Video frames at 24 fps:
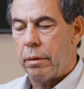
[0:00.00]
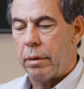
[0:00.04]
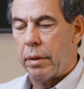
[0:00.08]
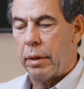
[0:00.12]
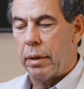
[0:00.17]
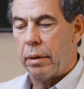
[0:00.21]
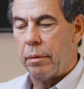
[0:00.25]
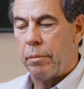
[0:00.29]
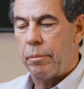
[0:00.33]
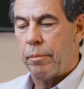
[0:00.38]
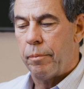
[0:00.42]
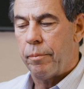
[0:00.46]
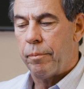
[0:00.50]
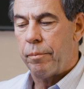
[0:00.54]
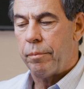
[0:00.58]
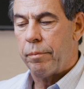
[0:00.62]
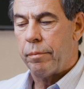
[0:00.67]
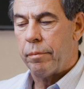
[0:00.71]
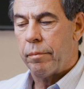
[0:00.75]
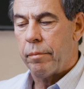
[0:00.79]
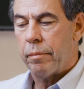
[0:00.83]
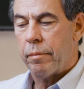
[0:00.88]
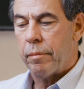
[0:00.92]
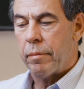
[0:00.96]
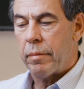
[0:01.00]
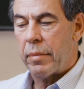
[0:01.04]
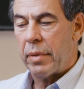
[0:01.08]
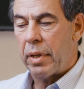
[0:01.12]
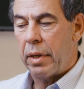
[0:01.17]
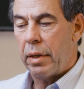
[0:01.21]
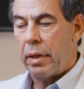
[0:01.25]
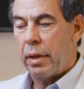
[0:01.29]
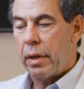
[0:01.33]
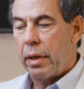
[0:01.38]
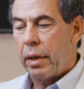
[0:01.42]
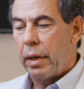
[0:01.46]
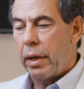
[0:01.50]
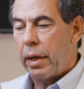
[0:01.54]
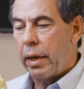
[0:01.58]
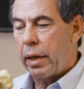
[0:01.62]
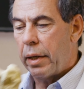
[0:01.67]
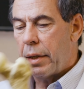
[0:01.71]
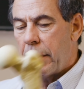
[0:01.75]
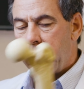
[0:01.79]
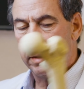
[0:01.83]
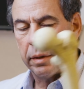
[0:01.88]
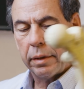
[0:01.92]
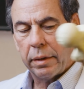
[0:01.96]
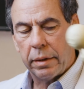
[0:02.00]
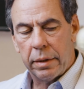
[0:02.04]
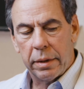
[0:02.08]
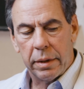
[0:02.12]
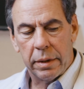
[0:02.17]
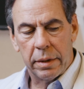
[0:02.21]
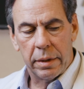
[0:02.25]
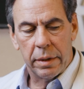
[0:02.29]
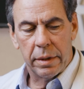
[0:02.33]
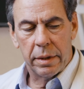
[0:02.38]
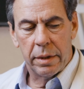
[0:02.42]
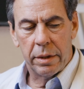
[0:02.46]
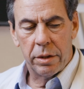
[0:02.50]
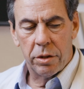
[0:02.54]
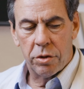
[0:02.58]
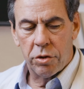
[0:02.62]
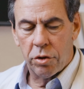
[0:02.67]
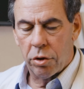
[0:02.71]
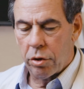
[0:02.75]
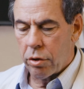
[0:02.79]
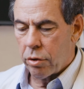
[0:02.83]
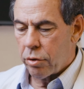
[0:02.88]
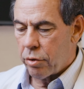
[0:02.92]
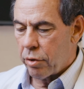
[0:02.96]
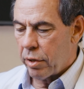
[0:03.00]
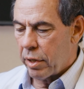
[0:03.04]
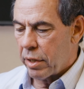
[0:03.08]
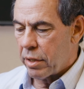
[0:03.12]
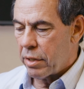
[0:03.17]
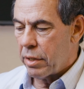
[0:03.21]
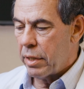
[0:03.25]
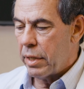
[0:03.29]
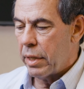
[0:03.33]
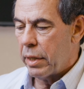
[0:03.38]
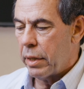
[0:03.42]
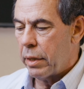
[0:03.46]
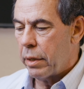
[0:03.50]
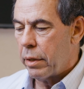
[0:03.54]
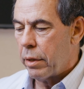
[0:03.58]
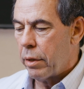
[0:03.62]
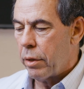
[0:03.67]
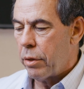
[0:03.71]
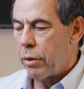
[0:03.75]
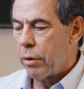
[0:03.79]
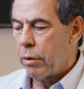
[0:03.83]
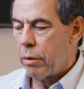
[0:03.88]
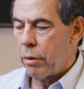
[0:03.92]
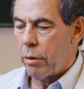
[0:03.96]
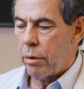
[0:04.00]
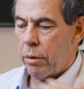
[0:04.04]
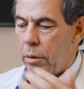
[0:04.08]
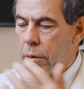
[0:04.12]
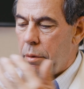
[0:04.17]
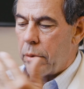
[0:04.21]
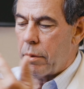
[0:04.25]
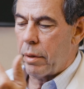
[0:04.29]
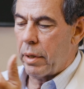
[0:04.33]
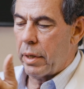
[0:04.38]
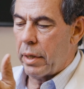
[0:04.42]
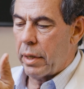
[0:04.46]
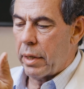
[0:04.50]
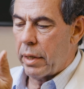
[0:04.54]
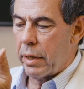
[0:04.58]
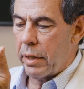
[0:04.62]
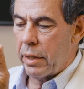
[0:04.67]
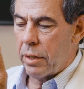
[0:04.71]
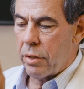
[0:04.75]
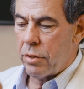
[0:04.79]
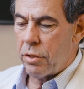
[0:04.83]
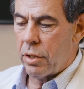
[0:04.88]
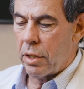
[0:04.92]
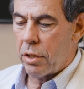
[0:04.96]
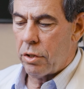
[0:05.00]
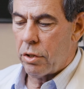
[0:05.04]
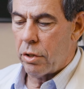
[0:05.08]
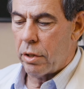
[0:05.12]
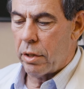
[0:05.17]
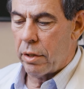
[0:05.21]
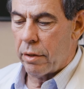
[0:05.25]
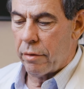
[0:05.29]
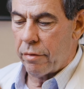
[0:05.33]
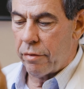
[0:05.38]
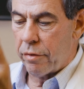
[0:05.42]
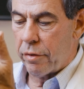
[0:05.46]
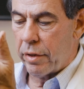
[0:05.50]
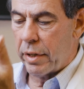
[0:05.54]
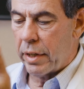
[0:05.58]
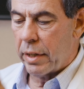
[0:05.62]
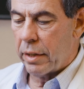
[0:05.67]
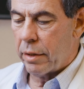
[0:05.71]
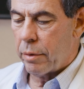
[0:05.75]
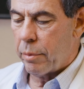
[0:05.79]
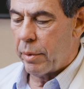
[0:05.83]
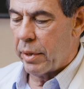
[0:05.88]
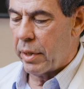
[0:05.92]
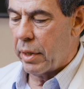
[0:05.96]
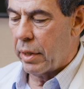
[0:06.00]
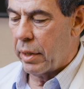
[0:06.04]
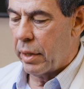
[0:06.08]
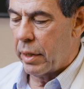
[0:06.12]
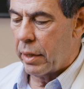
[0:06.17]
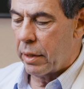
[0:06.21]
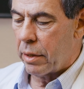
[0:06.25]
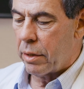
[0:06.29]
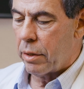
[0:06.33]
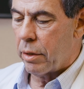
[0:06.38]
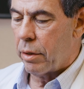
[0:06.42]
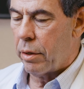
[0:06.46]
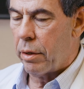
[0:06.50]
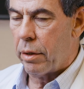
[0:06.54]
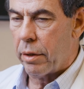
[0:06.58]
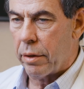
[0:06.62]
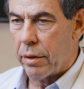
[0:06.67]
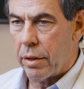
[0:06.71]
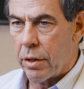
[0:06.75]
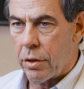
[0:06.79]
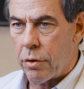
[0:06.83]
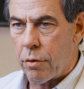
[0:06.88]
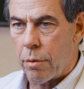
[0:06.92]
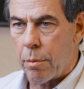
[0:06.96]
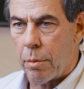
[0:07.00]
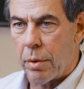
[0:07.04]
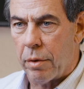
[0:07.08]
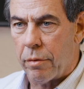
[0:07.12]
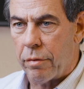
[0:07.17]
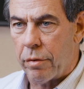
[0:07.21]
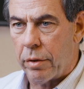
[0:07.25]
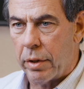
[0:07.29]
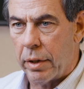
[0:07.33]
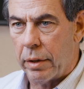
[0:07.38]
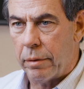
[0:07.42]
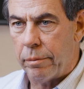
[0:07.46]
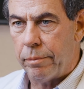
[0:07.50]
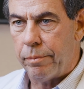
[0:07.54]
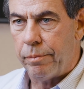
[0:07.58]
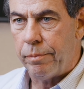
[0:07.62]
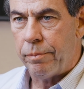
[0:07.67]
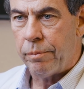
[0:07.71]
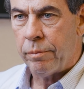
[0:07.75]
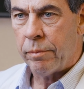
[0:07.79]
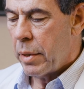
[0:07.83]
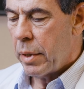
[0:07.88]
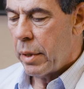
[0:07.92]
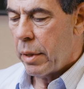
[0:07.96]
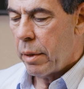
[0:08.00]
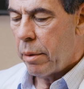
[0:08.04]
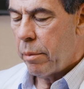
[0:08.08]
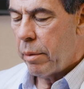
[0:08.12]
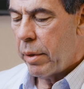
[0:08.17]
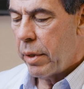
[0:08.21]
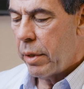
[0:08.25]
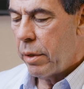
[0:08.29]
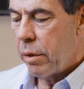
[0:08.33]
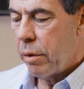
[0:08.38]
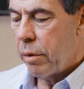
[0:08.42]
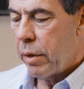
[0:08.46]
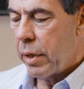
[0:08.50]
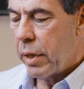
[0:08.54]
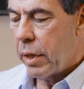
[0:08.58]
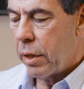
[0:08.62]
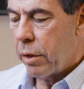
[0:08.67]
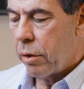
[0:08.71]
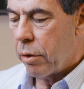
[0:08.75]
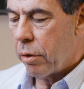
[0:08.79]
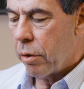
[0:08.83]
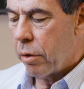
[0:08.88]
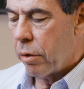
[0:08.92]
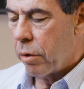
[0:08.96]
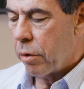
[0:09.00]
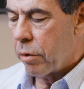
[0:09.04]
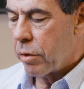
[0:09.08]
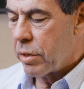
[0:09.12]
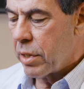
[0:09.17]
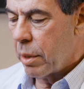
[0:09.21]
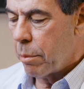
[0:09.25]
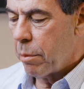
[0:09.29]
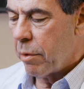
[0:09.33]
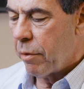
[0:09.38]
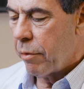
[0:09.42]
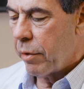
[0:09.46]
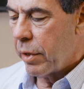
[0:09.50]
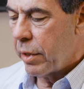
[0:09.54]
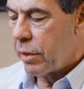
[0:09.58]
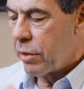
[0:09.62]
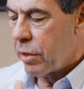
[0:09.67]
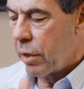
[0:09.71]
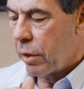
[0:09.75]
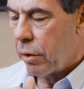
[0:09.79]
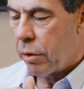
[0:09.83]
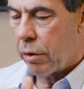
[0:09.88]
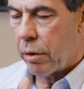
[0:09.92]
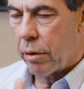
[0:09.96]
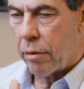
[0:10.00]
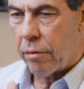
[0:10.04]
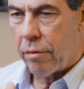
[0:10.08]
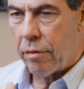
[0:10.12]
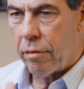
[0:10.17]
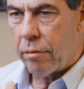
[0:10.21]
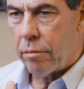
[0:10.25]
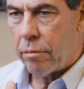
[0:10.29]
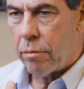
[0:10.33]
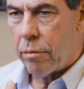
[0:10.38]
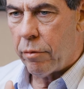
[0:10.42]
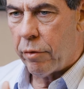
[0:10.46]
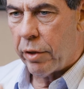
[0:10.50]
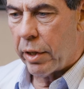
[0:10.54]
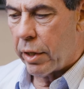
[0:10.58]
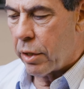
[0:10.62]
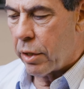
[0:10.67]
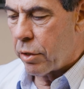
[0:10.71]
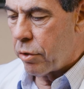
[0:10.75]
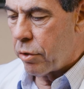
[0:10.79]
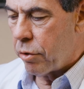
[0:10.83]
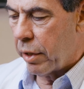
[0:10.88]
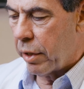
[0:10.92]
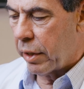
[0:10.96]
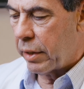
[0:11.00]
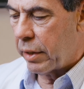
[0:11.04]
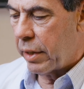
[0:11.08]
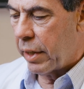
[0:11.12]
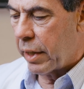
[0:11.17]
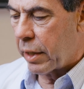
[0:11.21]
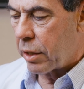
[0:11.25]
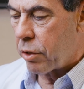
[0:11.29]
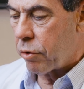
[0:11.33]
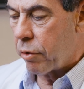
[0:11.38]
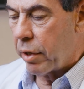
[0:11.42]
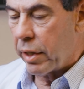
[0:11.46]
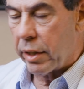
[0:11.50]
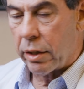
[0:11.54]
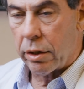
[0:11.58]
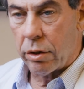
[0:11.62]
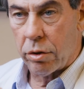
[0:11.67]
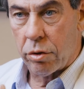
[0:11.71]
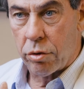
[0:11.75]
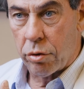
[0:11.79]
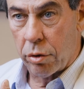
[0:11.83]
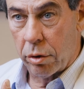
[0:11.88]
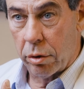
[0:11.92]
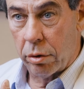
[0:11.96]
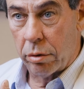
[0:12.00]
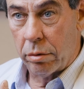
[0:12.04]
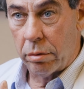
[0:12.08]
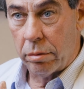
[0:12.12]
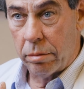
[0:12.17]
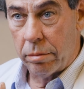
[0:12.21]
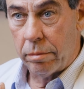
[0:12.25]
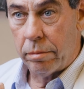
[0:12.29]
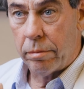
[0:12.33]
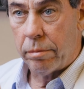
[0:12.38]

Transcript: okay? And the surgery is done through an incision in the front. We can get to all this from the front. We do it under, some of it's under very strict x-ray control,